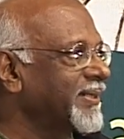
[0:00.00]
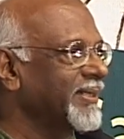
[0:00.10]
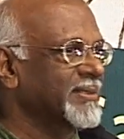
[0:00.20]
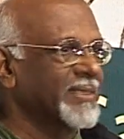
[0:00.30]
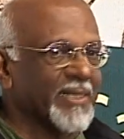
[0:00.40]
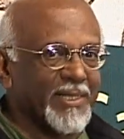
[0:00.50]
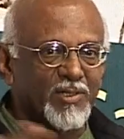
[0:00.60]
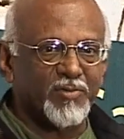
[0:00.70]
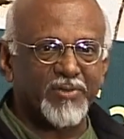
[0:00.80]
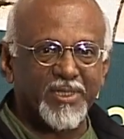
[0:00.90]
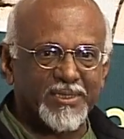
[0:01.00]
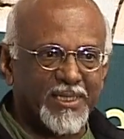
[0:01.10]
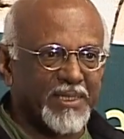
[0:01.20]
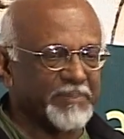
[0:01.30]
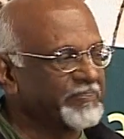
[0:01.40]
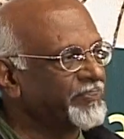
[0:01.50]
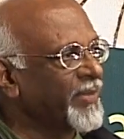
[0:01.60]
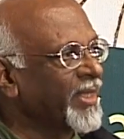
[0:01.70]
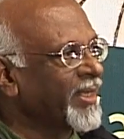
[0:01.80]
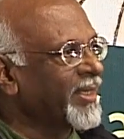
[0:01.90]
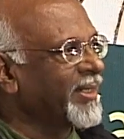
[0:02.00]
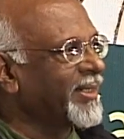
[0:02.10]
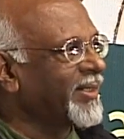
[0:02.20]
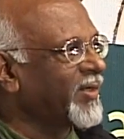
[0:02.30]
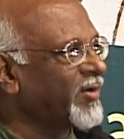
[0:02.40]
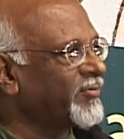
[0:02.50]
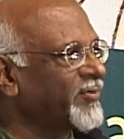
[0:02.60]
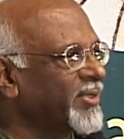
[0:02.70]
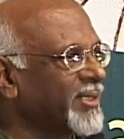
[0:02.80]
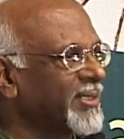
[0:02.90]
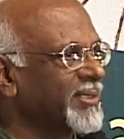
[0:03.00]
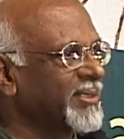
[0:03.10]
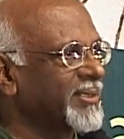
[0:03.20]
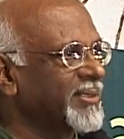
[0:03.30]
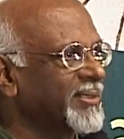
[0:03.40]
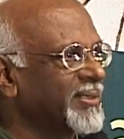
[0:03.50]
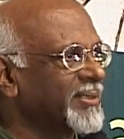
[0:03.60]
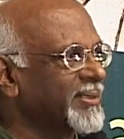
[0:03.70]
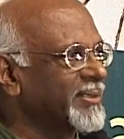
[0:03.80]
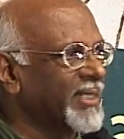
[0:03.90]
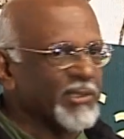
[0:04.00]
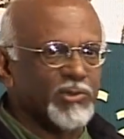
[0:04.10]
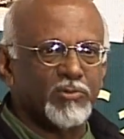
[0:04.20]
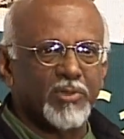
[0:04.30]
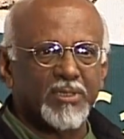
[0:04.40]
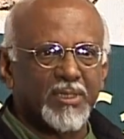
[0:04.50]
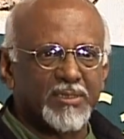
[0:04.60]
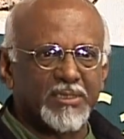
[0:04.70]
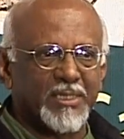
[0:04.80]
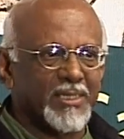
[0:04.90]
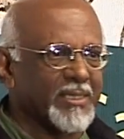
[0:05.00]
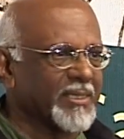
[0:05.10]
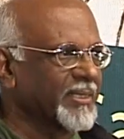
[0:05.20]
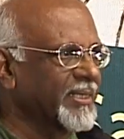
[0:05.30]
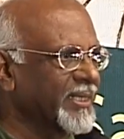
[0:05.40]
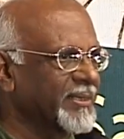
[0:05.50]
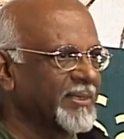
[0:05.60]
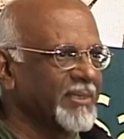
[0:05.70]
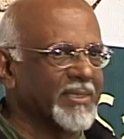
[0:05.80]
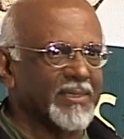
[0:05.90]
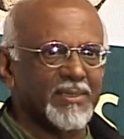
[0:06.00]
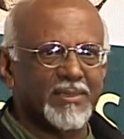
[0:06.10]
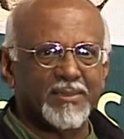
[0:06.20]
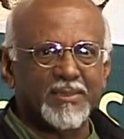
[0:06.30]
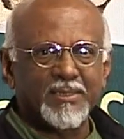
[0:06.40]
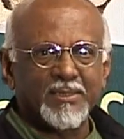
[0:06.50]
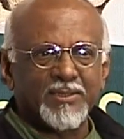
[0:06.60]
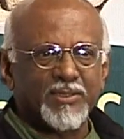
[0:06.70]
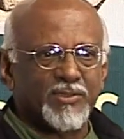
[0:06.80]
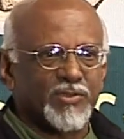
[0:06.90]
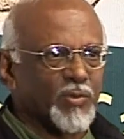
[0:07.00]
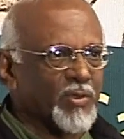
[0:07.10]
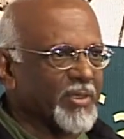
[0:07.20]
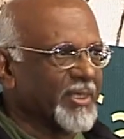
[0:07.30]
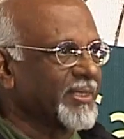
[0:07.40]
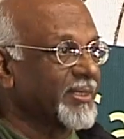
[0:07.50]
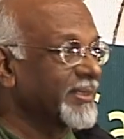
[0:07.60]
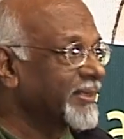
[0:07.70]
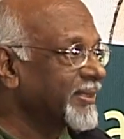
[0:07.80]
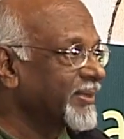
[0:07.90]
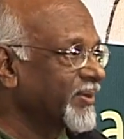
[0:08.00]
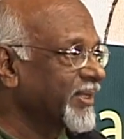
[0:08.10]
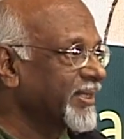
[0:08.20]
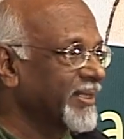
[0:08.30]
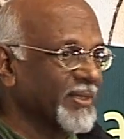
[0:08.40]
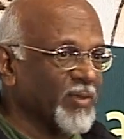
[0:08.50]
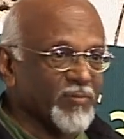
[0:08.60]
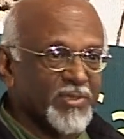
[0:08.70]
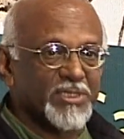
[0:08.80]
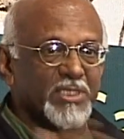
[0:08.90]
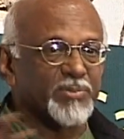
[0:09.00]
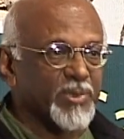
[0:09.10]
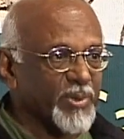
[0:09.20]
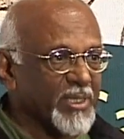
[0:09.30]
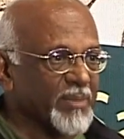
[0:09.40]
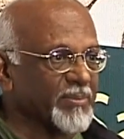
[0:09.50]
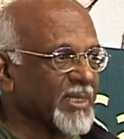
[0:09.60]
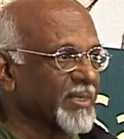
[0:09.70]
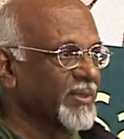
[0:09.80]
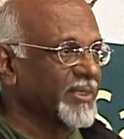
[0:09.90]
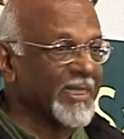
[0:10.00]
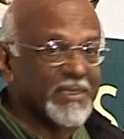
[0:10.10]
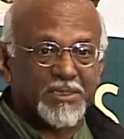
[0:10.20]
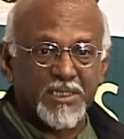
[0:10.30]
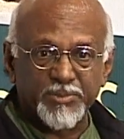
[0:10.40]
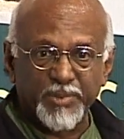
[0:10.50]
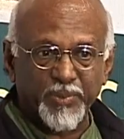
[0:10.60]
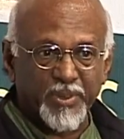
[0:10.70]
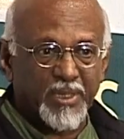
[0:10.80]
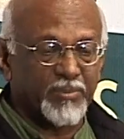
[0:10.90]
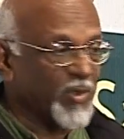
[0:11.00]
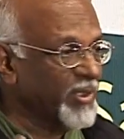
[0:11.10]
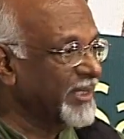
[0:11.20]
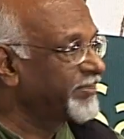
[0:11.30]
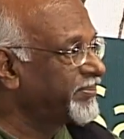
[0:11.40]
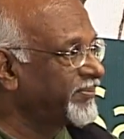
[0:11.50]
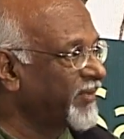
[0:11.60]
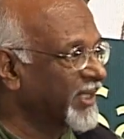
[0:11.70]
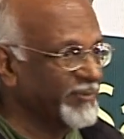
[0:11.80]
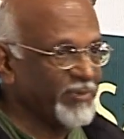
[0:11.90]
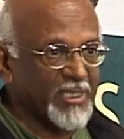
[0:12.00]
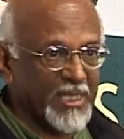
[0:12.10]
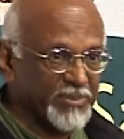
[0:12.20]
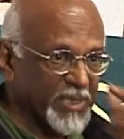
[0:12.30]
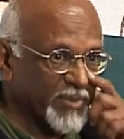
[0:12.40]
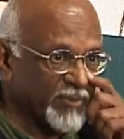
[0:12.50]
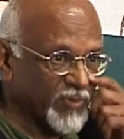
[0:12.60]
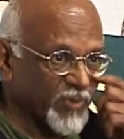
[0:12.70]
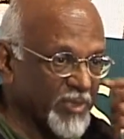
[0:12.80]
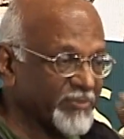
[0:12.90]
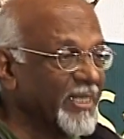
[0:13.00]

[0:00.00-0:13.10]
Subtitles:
scenario of that time, of Nehru and Jinnah and Gandhi and so on, and the conversations between them, the tensions between them, all that wonderfully captured by photographs,